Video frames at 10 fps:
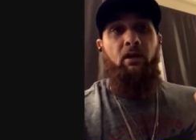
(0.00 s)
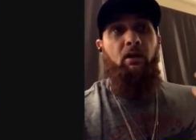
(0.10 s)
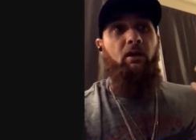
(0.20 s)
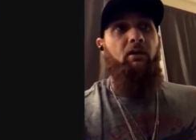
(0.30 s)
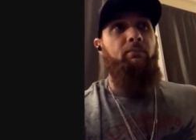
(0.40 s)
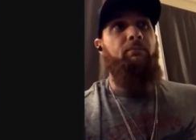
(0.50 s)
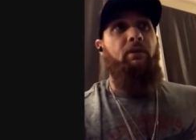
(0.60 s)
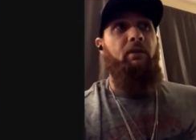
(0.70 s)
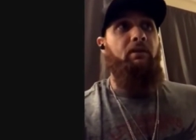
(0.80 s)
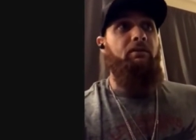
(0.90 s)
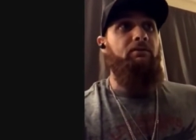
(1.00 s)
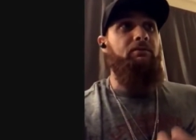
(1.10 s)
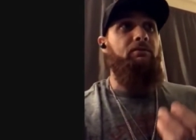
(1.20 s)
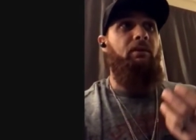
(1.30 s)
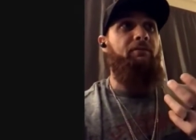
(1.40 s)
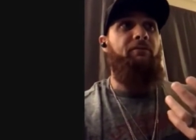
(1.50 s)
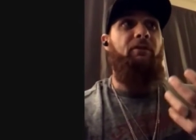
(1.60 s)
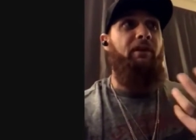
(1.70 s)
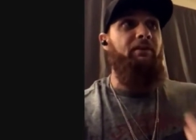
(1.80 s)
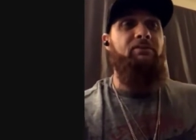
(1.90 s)
of. Um, and I feel
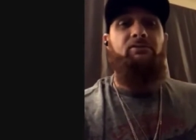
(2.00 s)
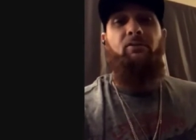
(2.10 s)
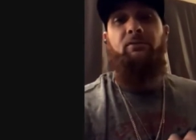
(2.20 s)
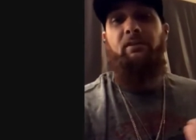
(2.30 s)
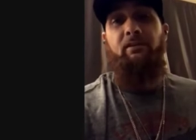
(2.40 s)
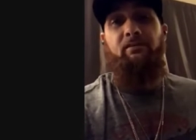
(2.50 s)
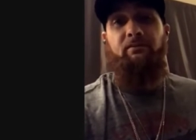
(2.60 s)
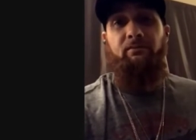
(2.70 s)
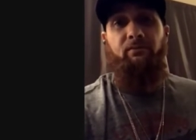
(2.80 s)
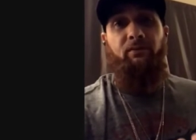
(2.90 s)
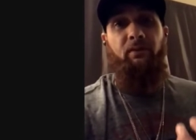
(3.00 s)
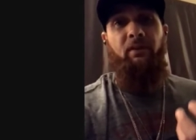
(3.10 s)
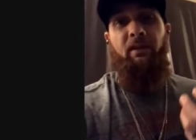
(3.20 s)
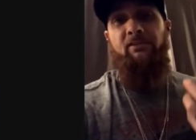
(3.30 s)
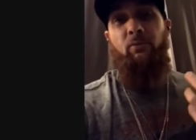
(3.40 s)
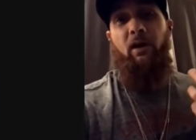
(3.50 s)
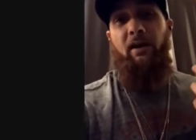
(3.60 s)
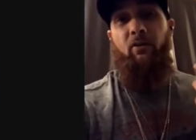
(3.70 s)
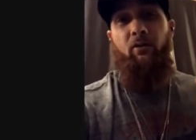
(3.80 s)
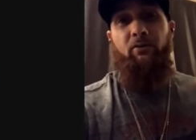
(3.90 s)
like this song did it. And that's why I
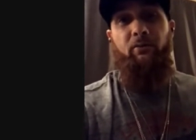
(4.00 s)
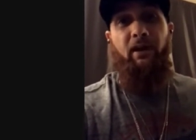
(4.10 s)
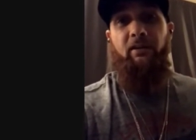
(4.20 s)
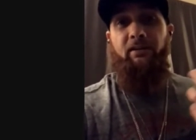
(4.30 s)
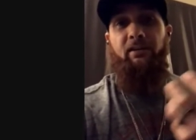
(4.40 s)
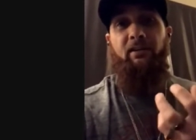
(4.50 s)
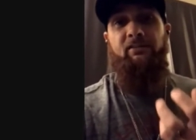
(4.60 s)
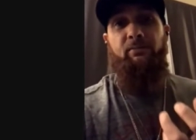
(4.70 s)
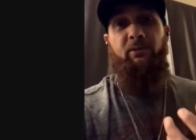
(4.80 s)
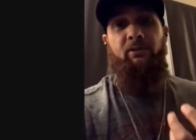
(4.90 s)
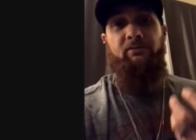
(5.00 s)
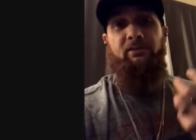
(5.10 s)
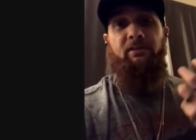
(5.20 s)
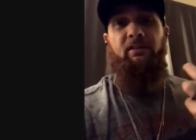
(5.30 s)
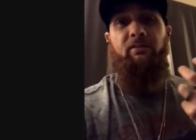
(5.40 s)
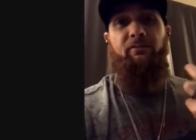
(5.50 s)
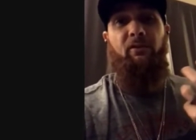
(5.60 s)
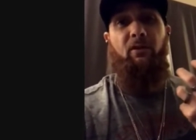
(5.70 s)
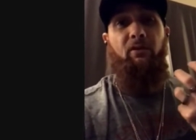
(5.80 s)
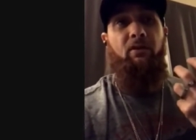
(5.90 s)
called it Reality Hits because at the end of it
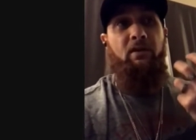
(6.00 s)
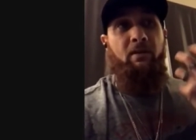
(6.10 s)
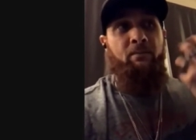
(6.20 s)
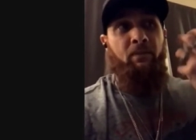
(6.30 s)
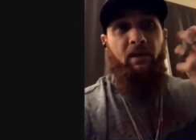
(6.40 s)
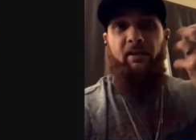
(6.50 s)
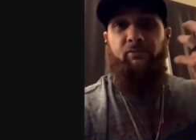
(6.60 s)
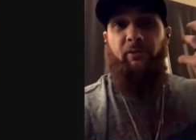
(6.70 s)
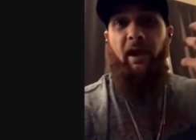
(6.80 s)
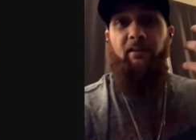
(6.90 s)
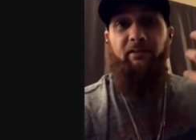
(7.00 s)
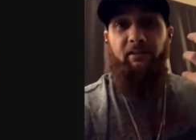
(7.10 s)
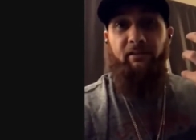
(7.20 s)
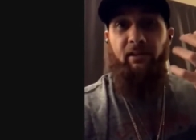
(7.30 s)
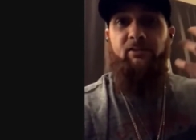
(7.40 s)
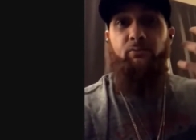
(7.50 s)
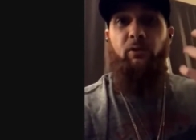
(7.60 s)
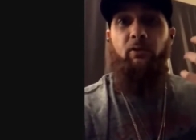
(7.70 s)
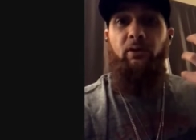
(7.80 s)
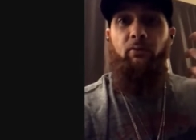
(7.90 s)
all, it's reality. It's
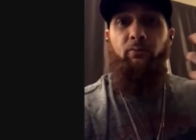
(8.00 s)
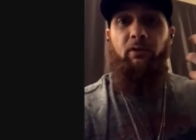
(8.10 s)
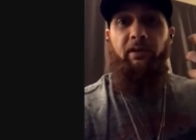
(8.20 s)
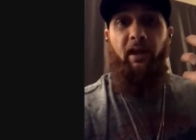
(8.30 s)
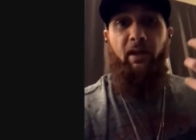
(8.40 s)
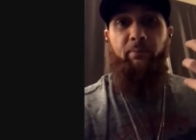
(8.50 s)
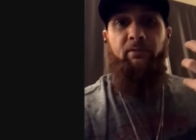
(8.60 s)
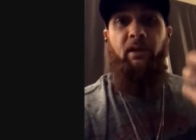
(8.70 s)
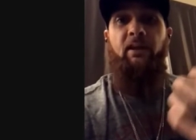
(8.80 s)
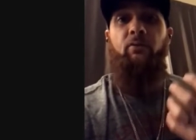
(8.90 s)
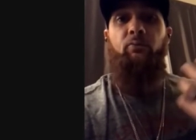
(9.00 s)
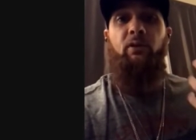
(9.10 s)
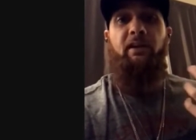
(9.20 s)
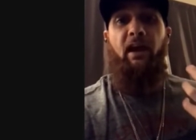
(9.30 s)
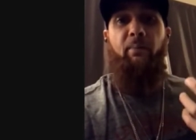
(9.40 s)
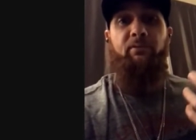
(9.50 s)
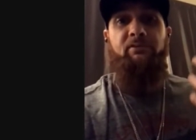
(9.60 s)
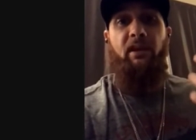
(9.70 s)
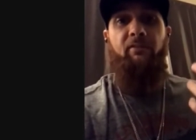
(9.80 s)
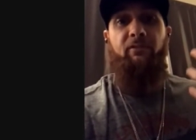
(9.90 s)
real. It really happened and it really happens
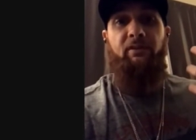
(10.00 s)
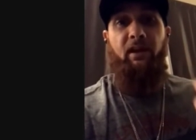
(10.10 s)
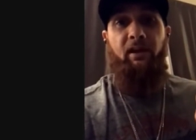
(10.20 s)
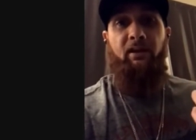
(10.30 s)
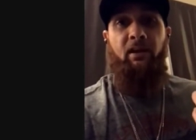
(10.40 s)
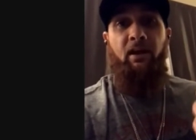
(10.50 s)
every day.